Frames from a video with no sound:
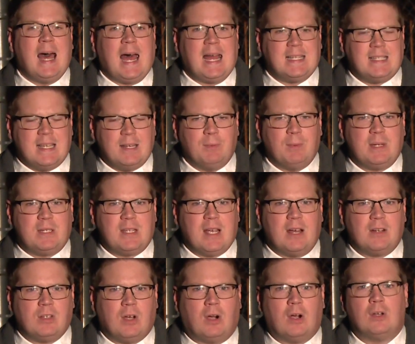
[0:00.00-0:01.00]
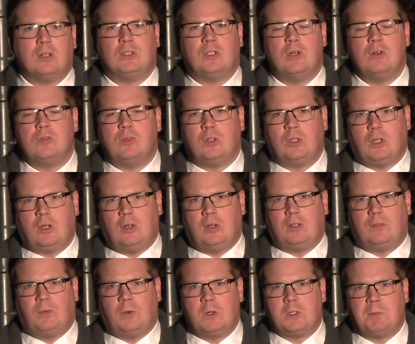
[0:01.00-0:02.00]
I did reach out to our local
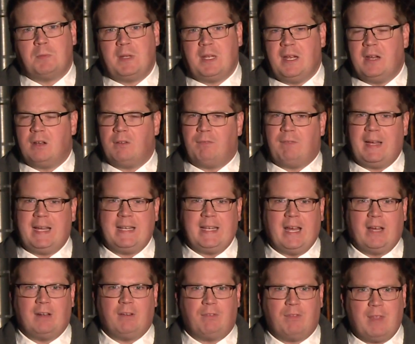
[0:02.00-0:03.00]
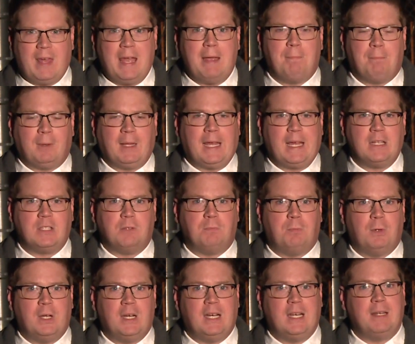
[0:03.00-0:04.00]
law enforcement here to find out if they plan to
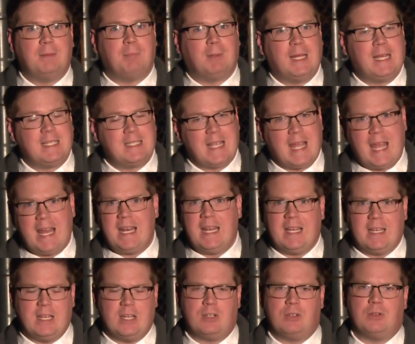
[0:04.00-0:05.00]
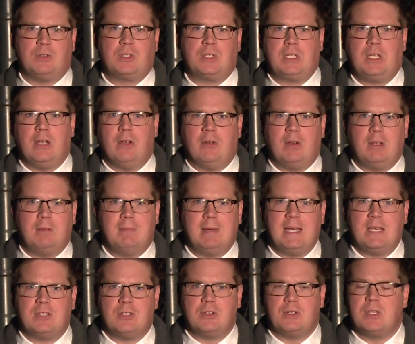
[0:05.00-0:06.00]
put in place any additional security
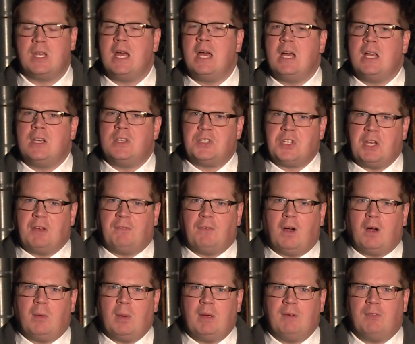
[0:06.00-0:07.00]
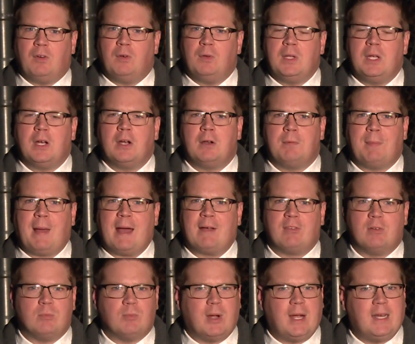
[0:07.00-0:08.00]
measures. So far, we've only heard
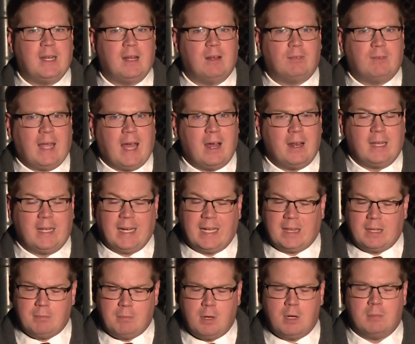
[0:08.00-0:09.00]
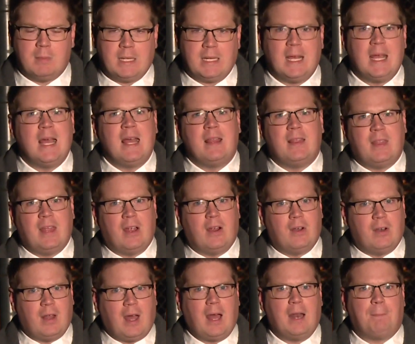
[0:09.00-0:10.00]
back from Randolph County, and at the moment, they
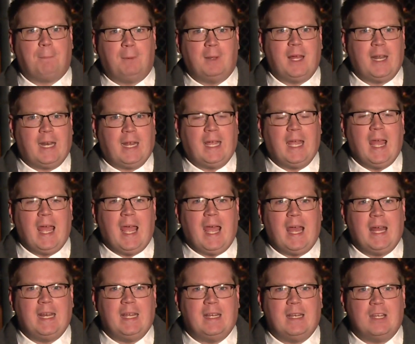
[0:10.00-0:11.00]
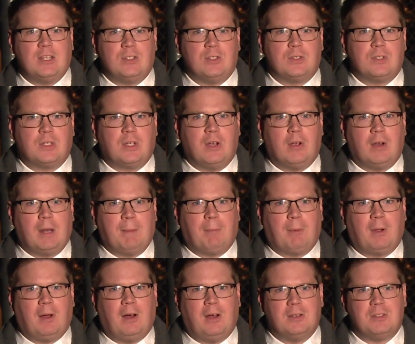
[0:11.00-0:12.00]
are not planning any additional security
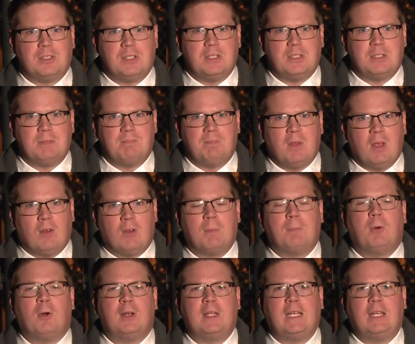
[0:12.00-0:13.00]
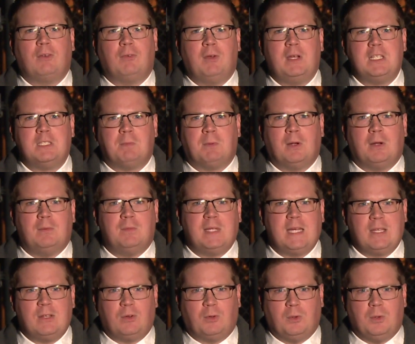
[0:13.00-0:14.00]
precautions. Reporting in Greensboro,
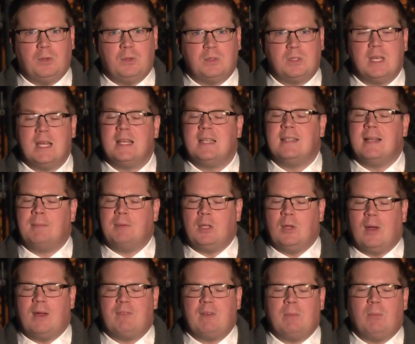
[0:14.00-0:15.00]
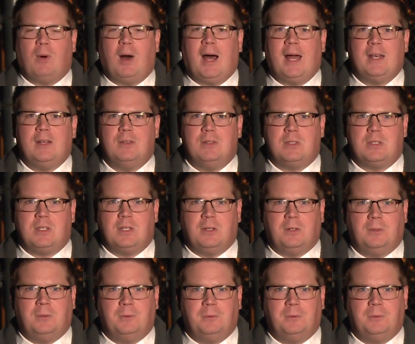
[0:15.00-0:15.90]
Daniel Cruz, W F M Y News two.